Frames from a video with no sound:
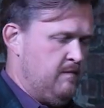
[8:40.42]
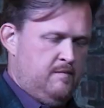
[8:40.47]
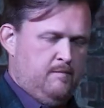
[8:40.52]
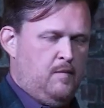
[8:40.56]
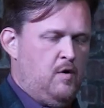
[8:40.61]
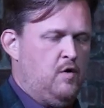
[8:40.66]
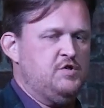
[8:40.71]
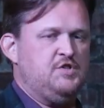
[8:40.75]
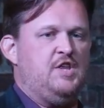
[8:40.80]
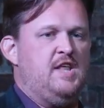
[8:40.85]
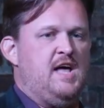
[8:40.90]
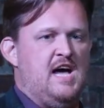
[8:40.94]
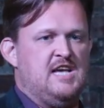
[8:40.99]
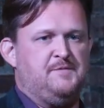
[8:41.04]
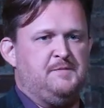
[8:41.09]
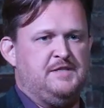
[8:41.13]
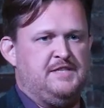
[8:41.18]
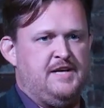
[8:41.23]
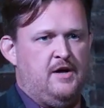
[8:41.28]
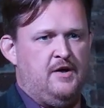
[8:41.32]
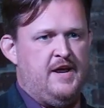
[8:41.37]
Most of the
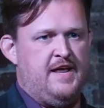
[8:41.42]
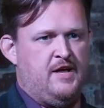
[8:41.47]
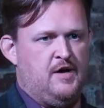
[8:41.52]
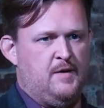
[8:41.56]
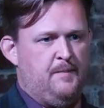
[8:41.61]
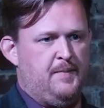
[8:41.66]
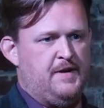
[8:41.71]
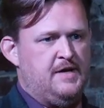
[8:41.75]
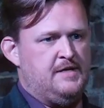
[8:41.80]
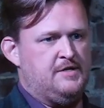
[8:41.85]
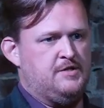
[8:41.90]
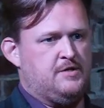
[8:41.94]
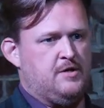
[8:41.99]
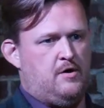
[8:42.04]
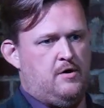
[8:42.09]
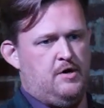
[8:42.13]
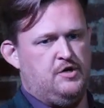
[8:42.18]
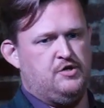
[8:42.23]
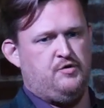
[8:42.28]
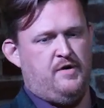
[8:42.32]
hospitality companies are a